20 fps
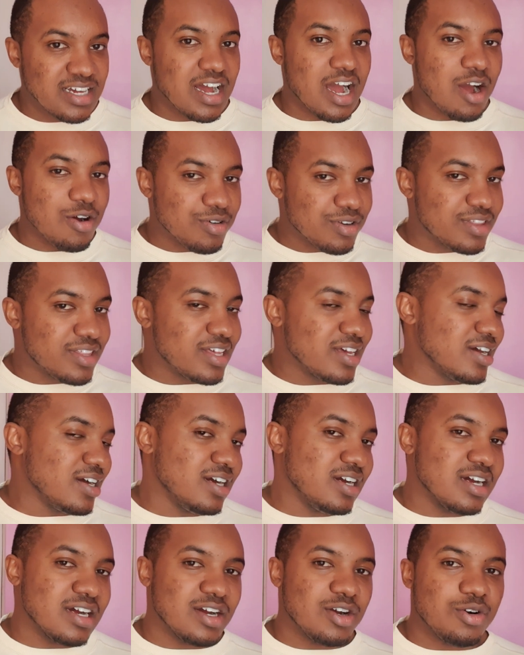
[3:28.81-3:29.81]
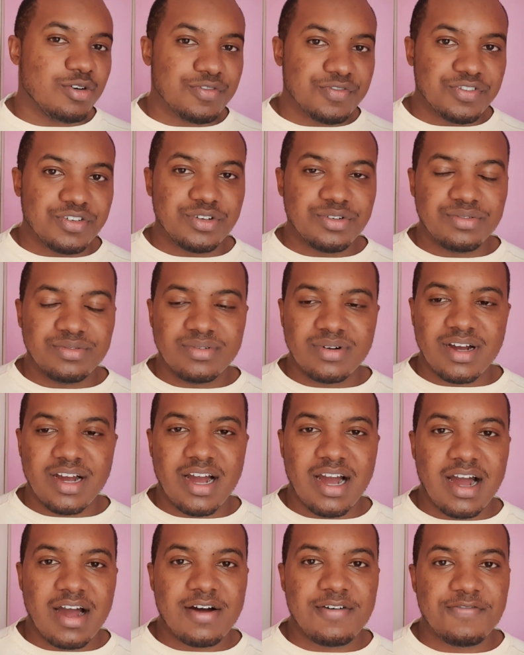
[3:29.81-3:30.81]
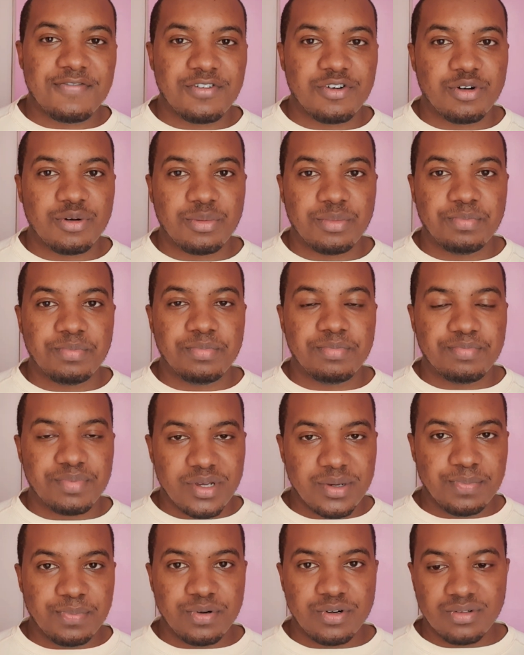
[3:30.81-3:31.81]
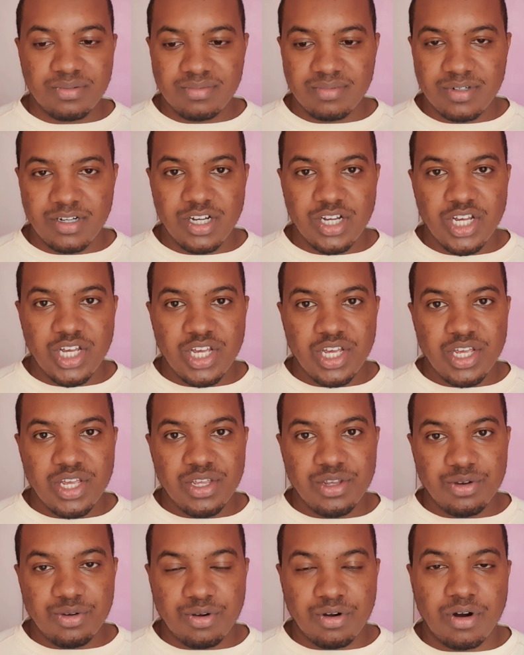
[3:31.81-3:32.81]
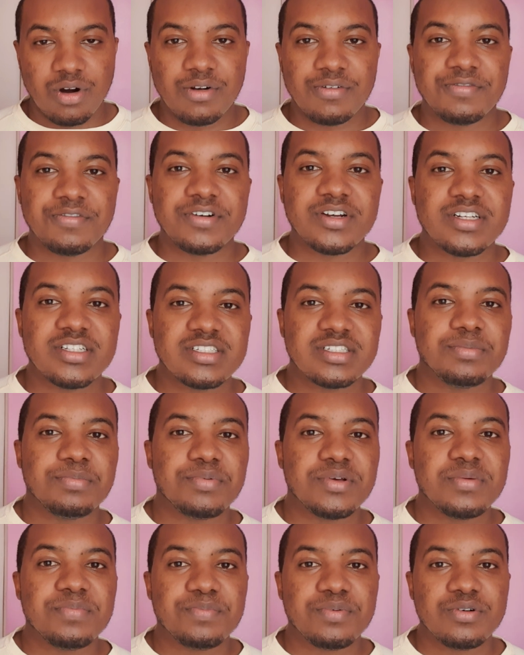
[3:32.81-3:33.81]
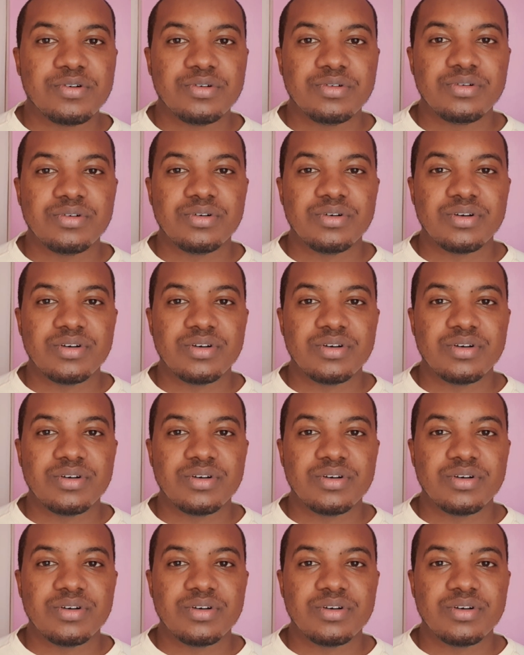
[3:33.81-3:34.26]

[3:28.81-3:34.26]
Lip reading: out there of you are from people you call friends, people